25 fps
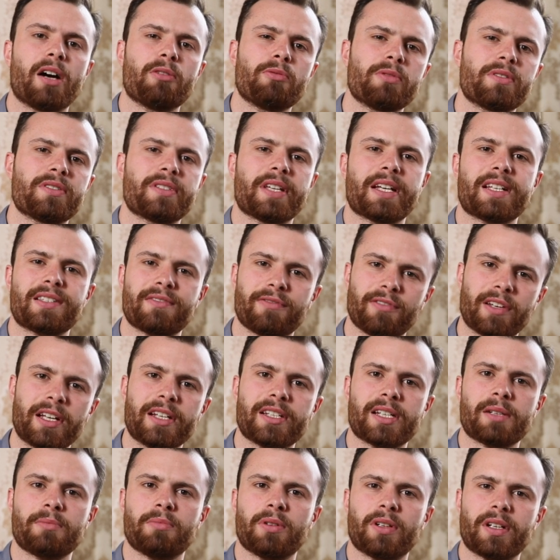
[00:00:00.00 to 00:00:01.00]
I wouldn't say it's
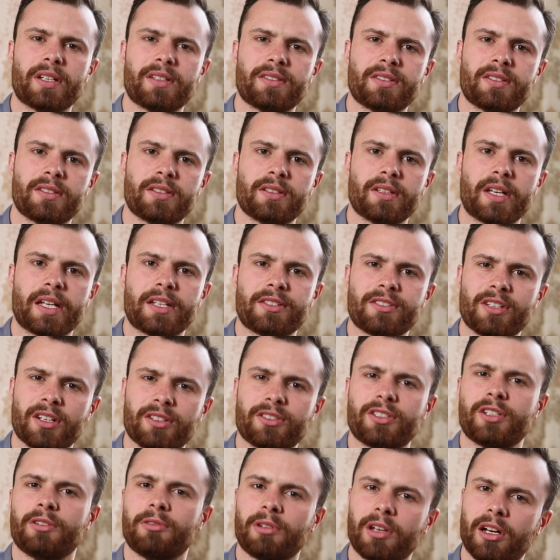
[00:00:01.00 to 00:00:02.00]
fleeting, but it's it's
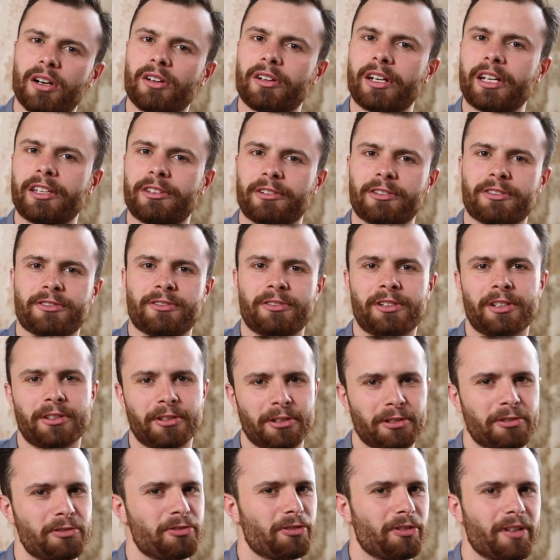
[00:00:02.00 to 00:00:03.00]
not too long either. So you
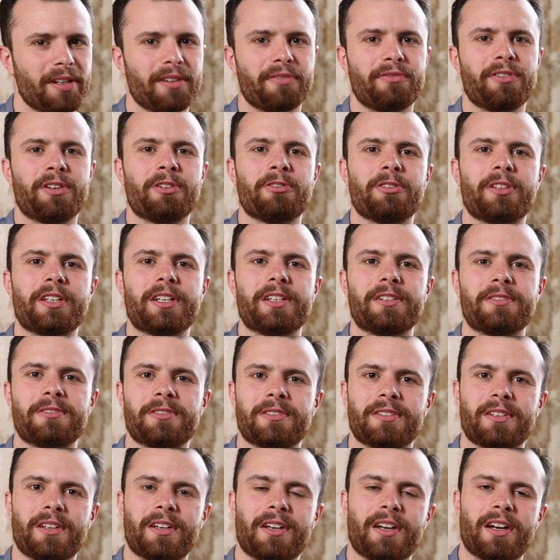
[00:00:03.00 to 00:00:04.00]
could enjoy a few of
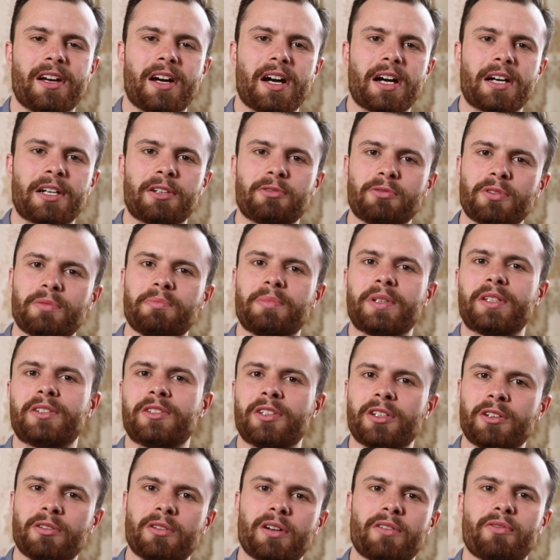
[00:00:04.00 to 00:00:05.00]
these, and it wouldn't be
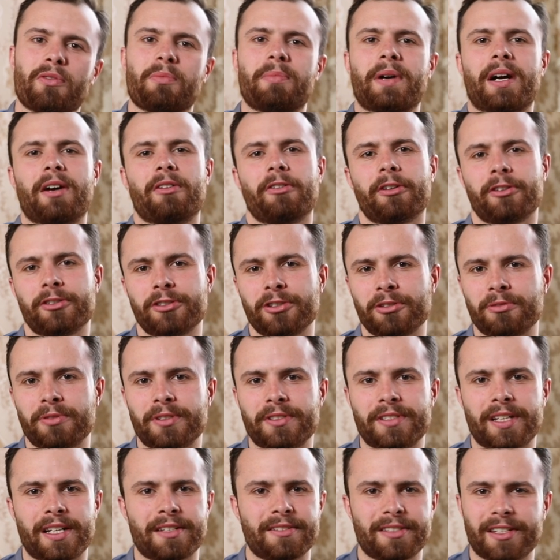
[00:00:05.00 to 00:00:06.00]
too overpowering, too
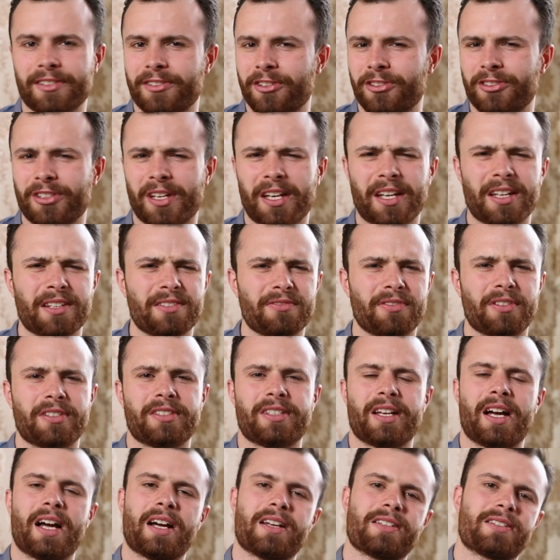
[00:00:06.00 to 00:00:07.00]
intense. As I say, it's
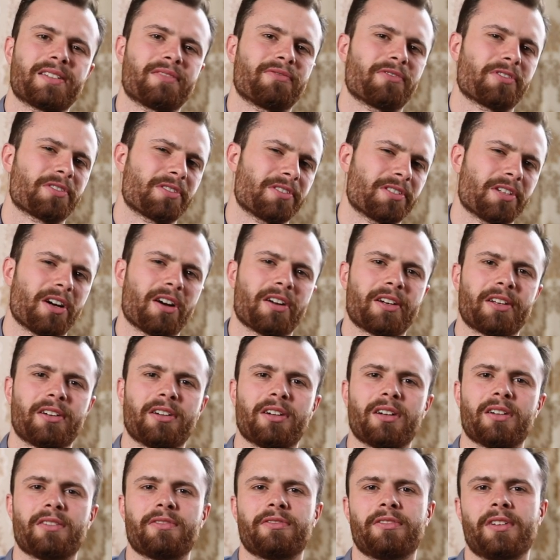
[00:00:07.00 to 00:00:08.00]
fantastic for starting
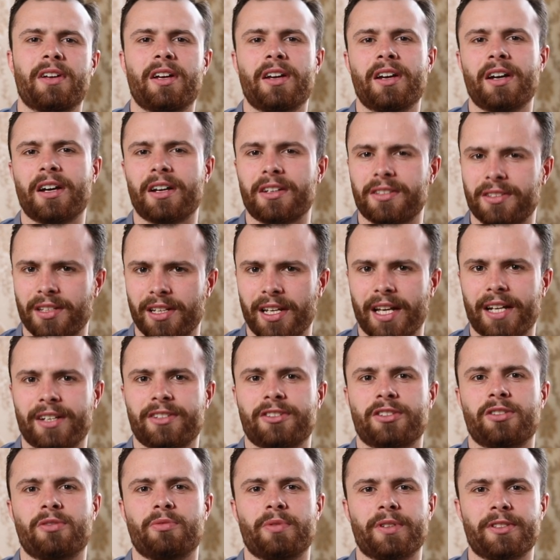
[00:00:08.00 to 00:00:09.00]
off a
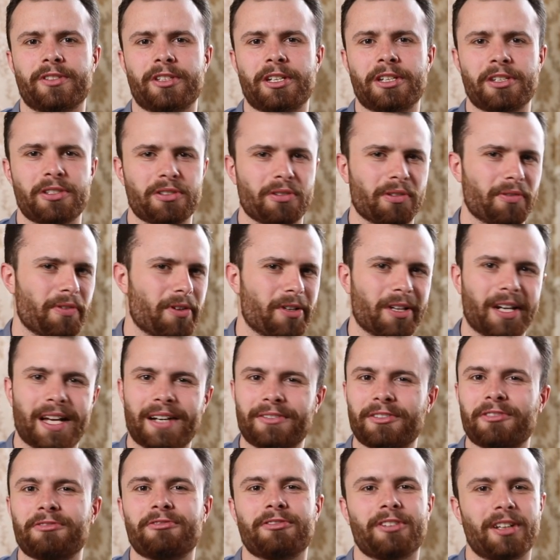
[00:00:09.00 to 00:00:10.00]
selection of whiskies, or if you're gonna
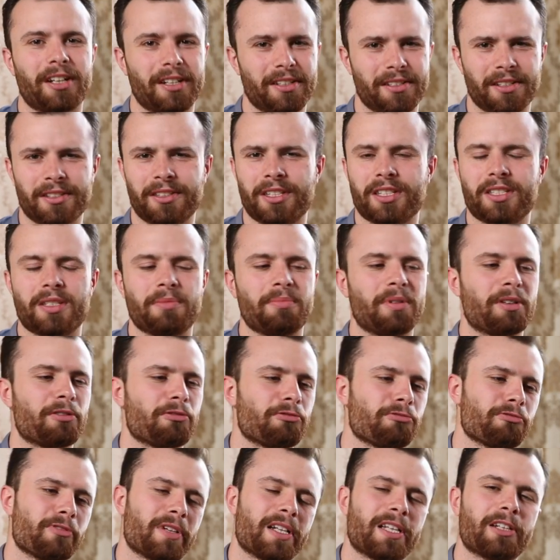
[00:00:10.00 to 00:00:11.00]
have a flight, this would be a
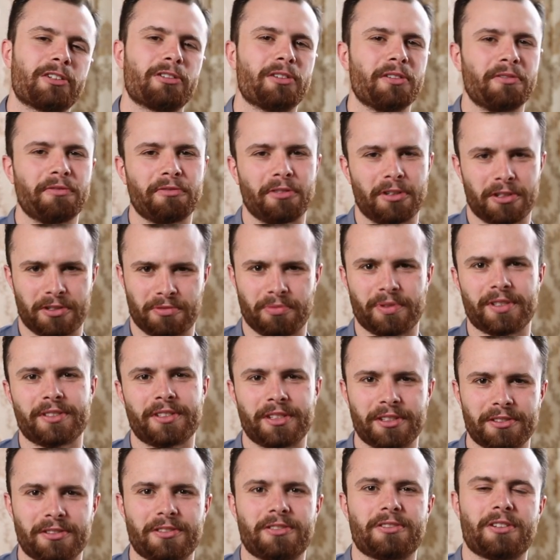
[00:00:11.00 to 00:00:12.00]
really good first
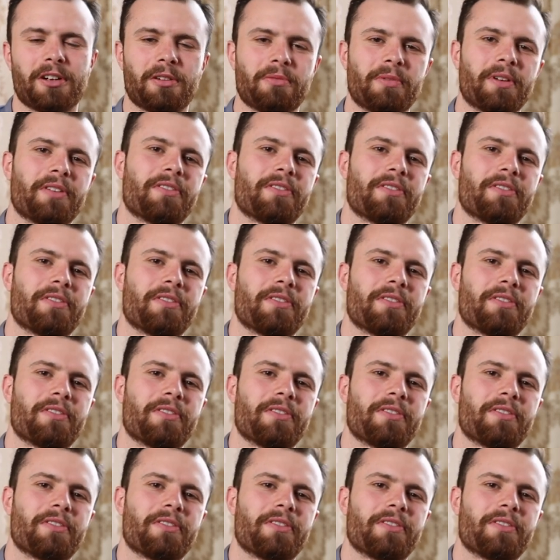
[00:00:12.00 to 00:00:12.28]
whiskey to start